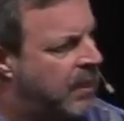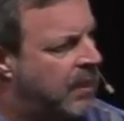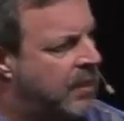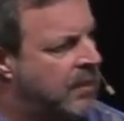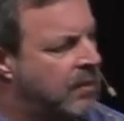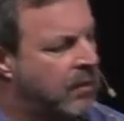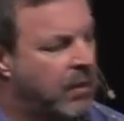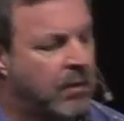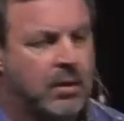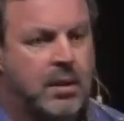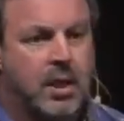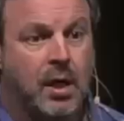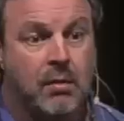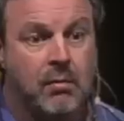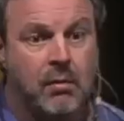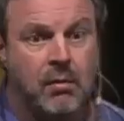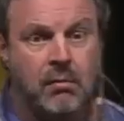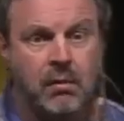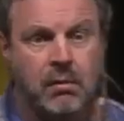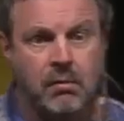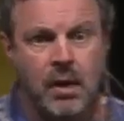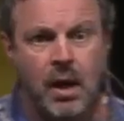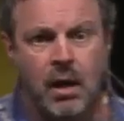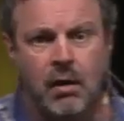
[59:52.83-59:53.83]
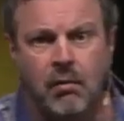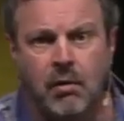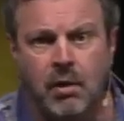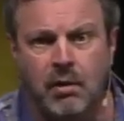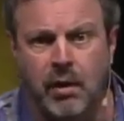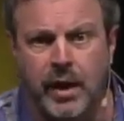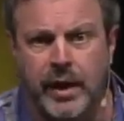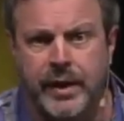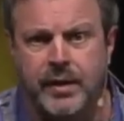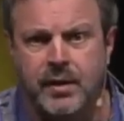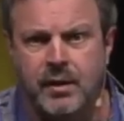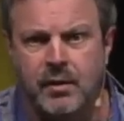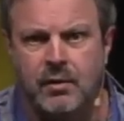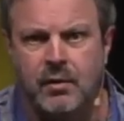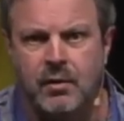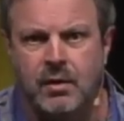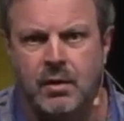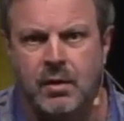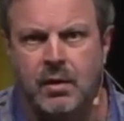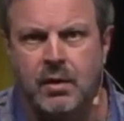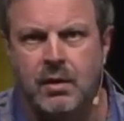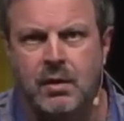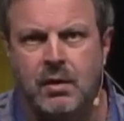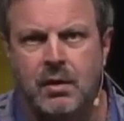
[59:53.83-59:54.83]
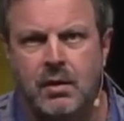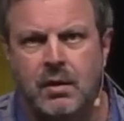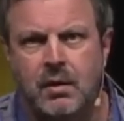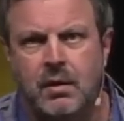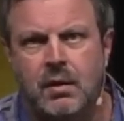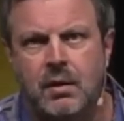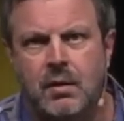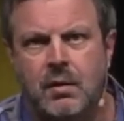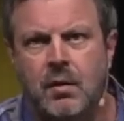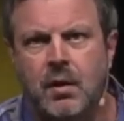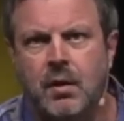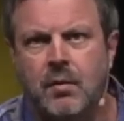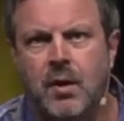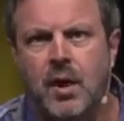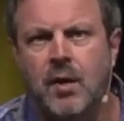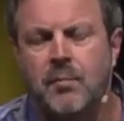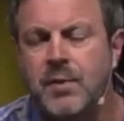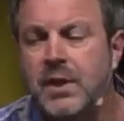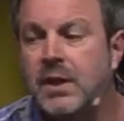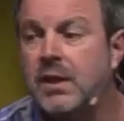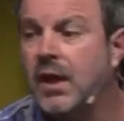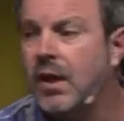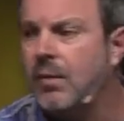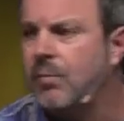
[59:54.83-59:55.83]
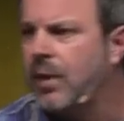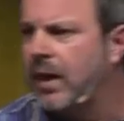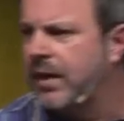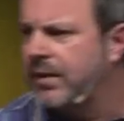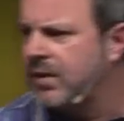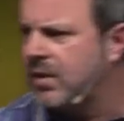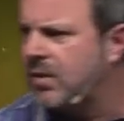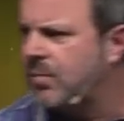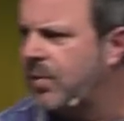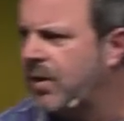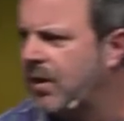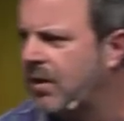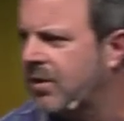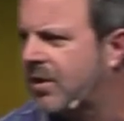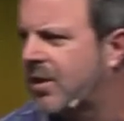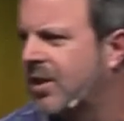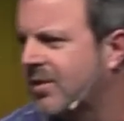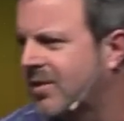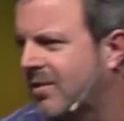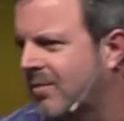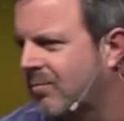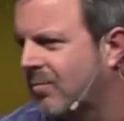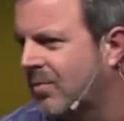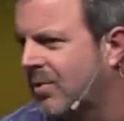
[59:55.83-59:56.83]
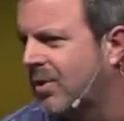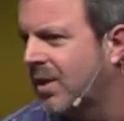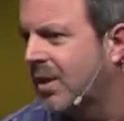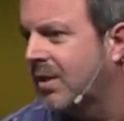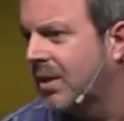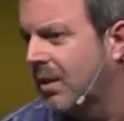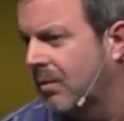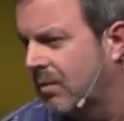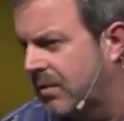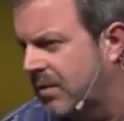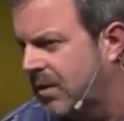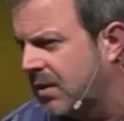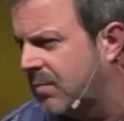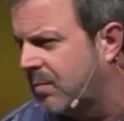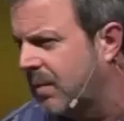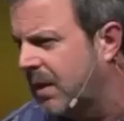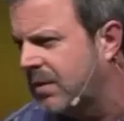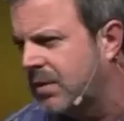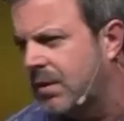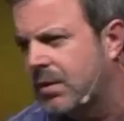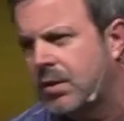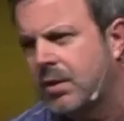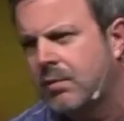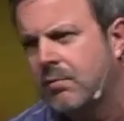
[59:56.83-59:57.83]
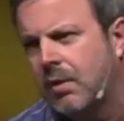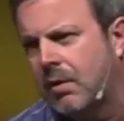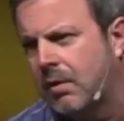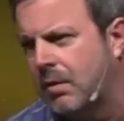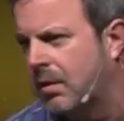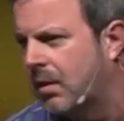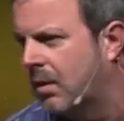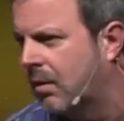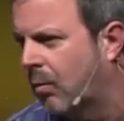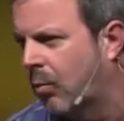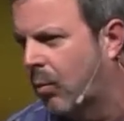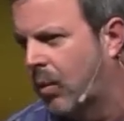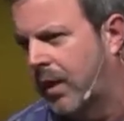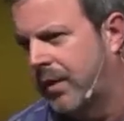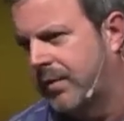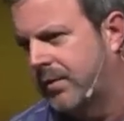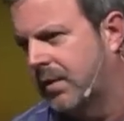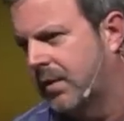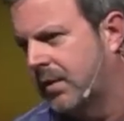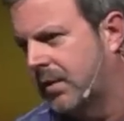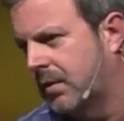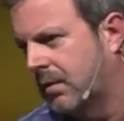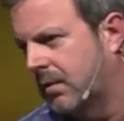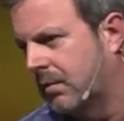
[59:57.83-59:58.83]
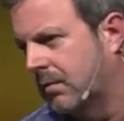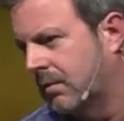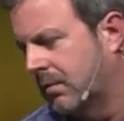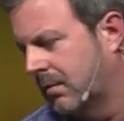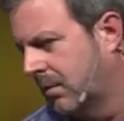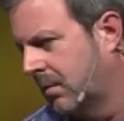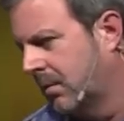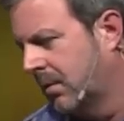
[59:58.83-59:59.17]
And okay, well, now what do I do? I'll be led by the Spirit because when you get done with this message, you won't know what to do.